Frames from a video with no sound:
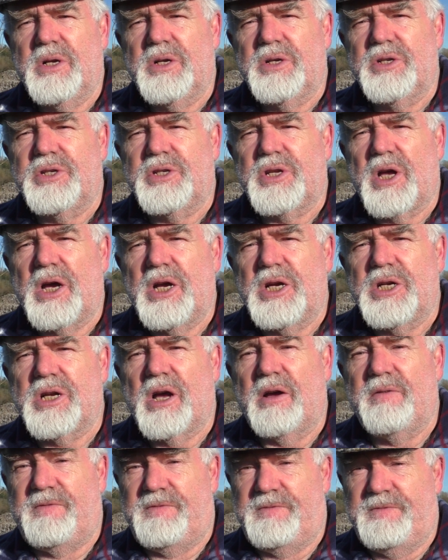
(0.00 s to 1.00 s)
staged
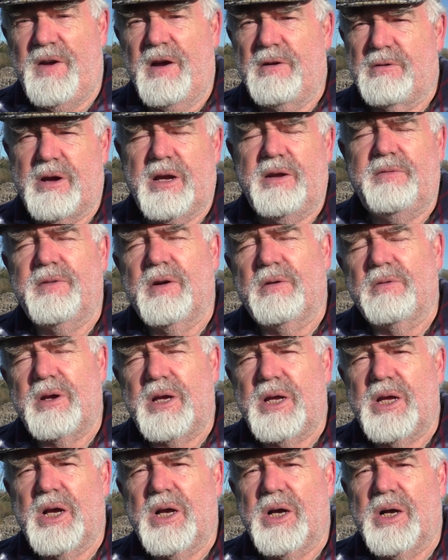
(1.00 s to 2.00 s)
a very,
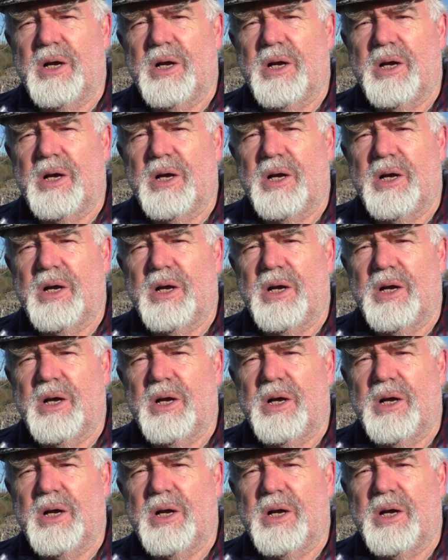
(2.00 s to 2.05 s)
very